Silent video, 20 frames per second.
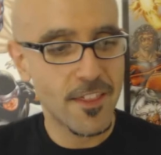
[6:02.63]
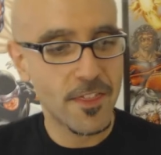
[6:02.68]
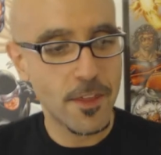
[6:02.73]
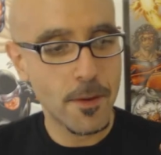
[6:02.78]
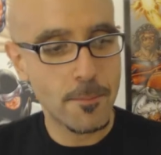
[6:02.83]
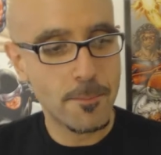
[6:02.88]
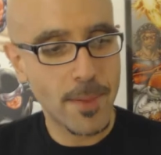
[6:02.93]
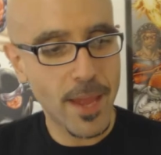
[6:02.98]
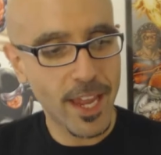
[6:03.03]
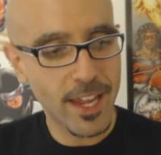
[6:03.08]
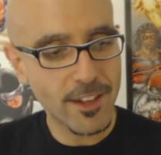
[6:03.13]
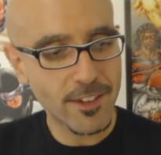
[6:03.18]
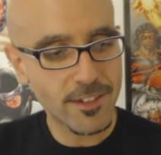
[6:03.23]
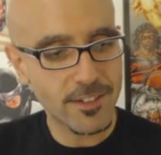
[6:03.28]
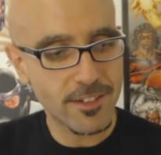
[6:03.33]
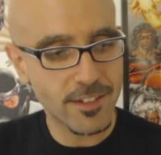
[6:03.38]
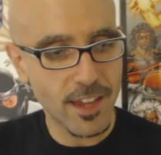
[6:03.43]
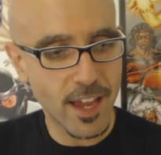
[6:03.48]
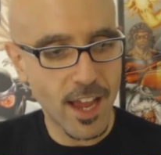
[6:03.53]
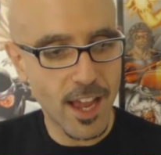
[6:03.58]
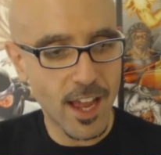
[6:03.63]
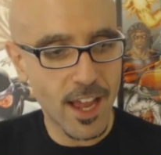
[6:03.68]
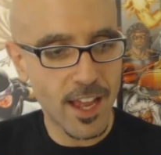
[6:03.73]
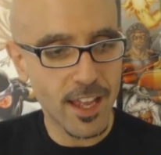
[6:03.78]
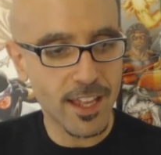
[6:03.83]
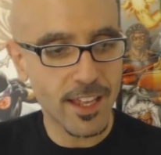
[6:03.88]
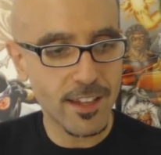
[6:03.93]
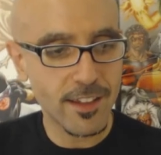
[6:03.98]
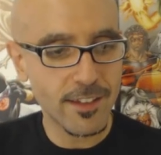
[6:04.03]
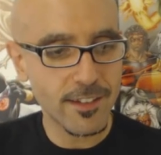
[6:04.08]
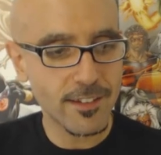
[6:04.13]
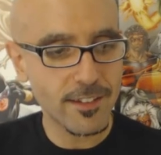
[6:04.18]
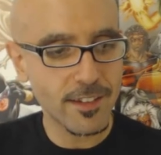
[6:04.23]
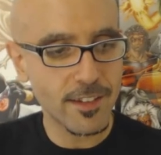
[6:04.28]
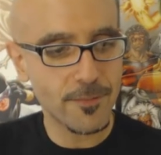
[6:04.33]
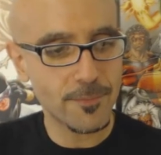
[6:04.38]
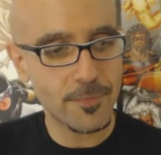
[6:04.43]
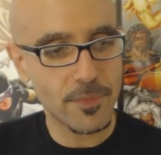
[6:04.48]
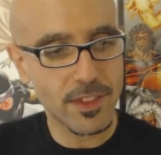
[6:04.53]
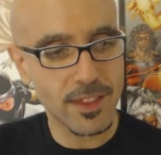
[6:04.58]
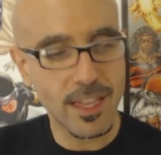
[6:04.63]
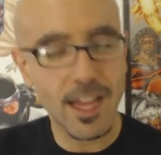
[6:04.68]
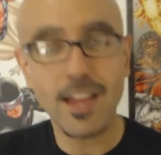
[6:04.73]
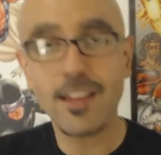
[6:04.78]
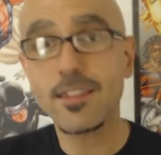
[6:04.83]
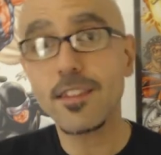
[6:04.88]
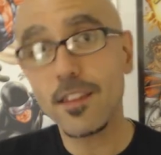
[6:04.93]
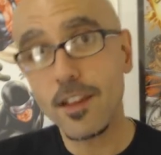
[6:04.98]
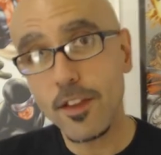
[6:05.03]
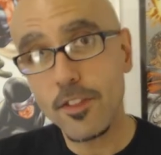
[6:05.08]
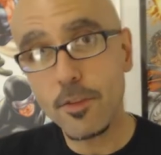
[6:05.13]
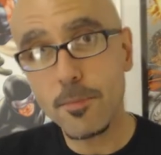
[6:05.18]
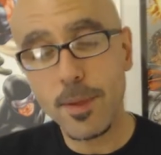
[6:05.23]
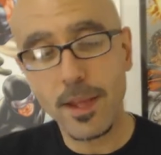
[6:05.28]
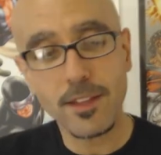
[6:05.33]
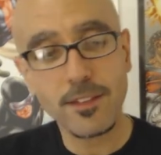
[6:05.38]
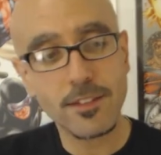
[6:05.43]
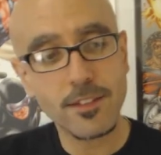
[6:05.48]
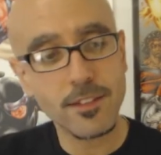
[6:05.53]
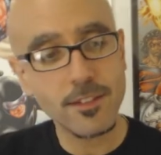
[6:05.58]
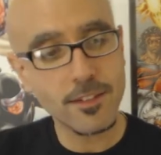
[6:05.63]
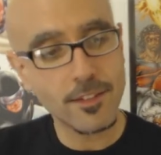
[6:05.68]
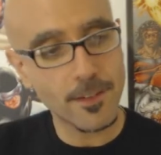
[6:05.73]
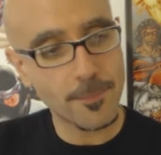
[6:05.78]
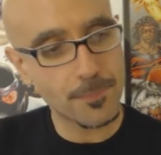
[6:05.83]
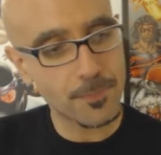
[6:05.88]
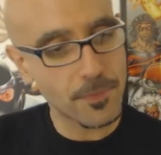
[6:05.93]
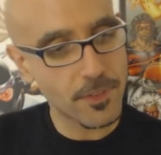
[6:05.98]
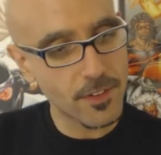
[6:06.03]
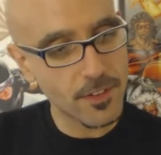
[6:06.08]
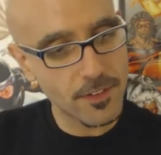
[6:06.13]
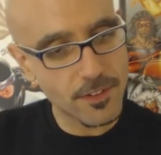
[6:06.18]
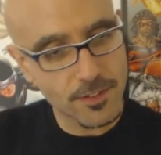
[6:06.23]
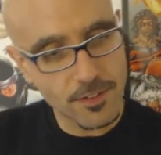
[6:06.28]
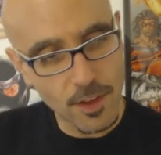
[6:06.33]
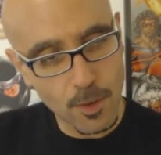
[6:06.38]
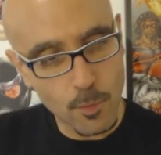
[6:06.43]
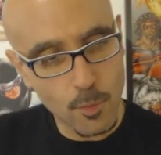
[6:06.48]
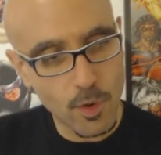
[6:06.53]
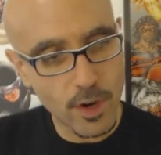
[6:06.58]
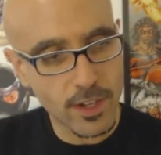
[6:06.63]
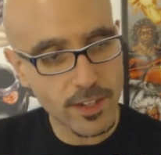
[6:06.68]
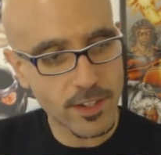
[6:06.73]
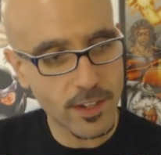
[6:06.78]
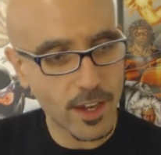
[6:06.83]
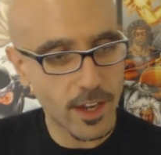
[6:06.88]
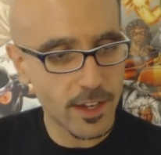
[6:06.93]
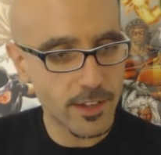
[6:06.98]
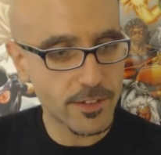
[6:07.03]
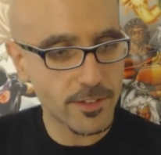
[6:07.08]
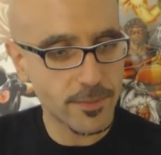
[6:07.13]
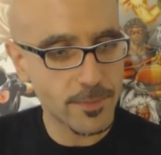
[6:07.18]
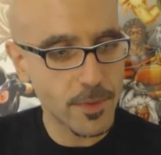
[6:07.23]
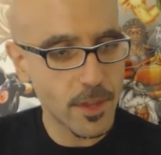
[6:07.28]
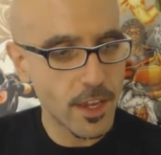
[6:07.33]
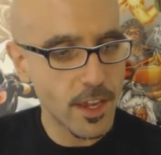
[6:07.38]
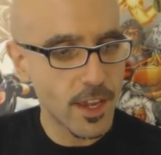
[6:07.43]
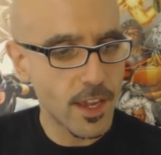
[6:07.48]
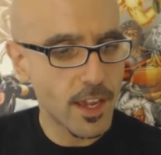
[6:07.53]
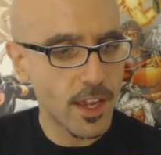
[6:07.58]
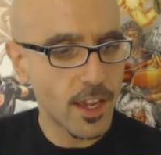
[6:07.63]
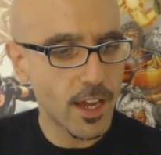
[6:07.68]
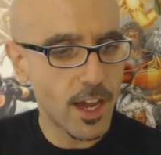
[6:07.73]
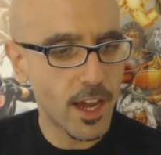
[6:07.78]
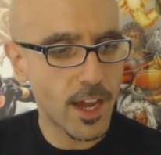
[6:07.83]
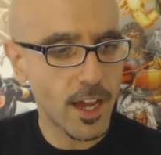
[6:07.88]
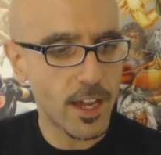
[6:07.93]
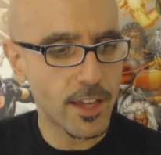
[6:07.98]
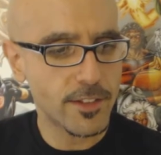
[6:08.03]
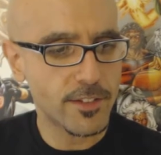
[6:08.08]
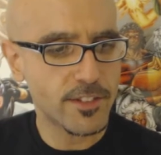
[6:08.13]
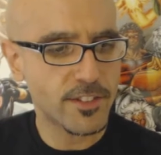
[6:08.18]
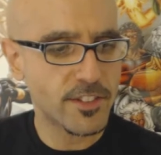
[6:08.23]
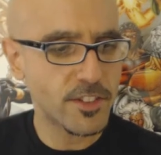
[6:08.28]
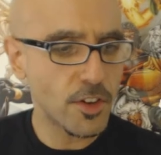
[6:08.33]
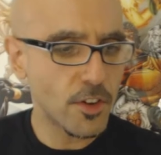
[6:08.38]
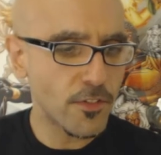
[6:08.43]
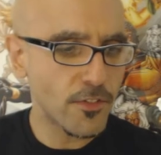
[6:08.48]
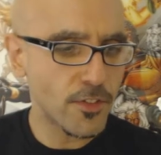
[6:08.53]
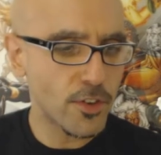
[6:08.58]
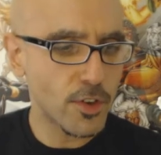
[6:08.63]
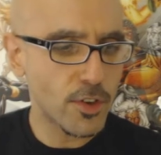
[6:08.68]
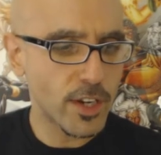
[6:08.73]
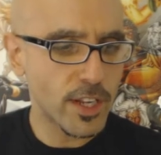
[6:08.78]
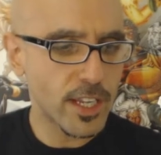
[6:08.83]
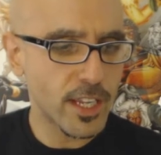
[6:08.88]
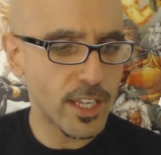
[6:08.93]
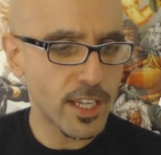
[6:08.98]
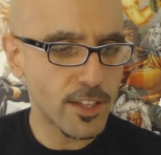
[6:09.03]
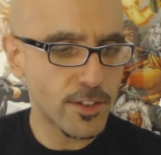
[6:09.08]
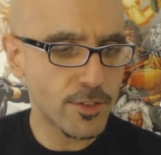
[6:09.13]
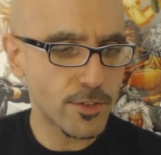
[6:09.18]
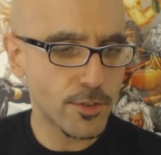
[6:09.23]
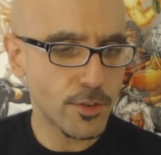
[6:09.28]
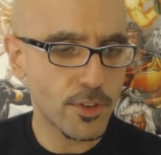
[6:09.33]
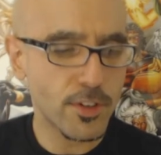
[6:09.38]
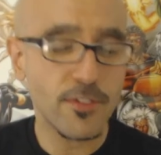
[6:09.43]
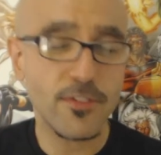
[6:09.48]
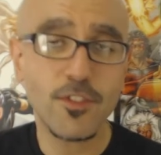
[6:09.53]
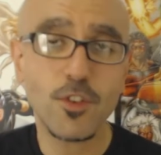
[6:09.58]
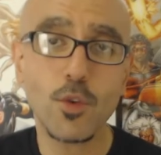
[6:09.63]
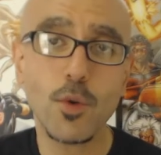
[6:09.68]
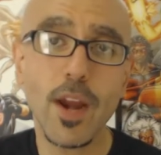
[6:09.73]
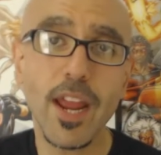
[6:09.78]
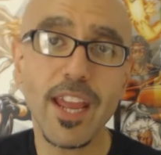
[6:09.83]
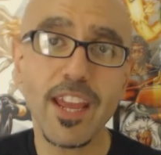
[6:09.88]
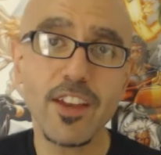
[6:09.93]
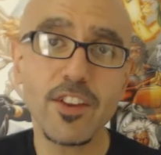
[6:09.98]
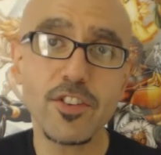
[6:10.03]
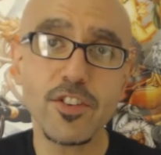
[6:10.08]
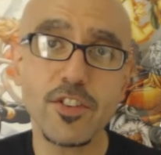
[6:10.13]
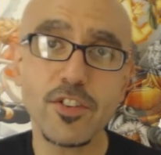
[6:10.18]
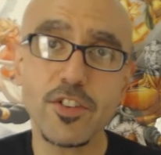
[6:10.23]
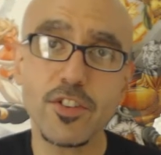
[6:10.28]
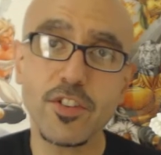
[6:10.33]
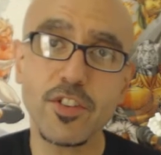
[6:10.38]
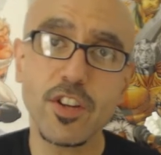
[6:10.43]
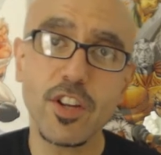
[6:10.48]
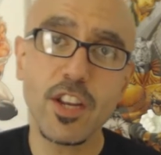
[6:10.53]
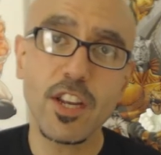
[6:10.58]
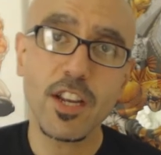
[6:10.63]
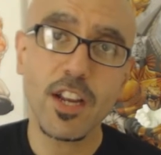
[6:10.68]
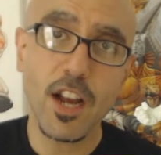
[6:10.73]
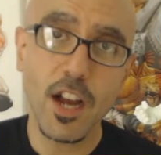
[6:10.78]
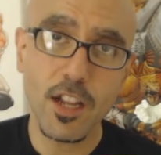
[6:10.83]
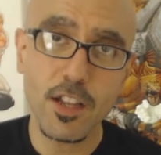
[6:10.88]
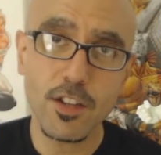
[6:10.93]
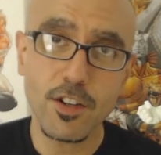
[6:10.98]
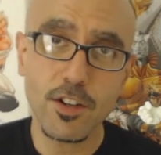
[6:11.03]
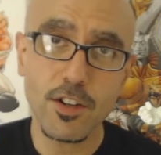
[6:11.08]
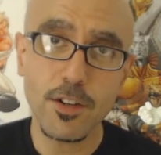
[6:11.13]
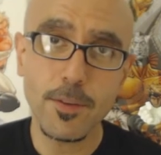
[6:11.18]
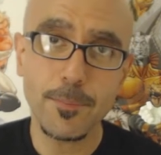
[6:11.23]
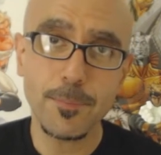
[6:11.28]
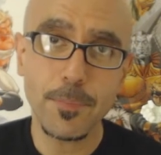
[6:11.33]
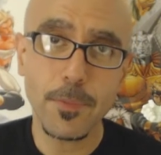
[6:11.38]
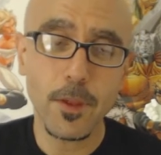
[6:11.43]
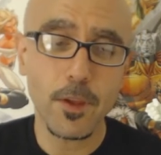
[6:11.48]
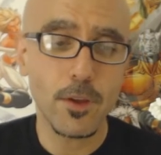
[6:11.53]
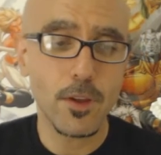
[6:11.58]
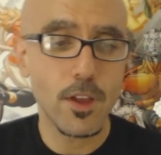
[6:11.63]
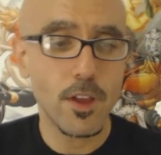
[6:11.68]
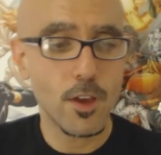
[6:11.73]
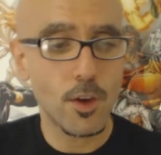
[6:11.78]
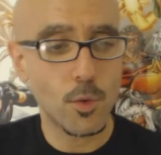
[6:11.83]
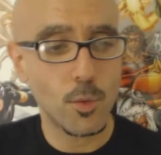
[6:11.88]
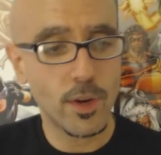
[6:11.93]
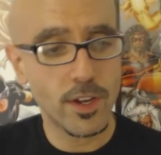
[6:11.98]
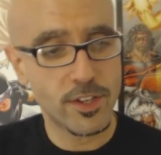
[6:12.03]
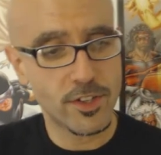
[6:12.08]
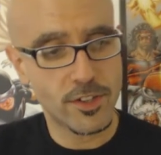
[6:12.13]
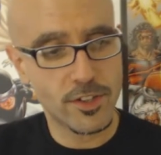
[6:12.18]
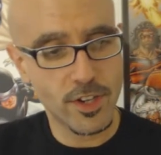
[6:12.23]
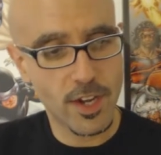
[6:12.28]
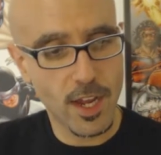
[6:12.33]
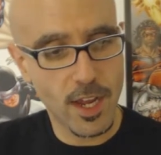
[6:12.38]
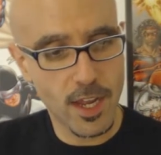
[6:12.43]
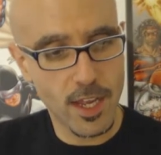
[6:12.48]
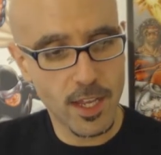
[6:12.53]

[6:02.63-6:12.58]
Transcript: The base is, like the other bases, somewhat silvery, sort of grayish color, which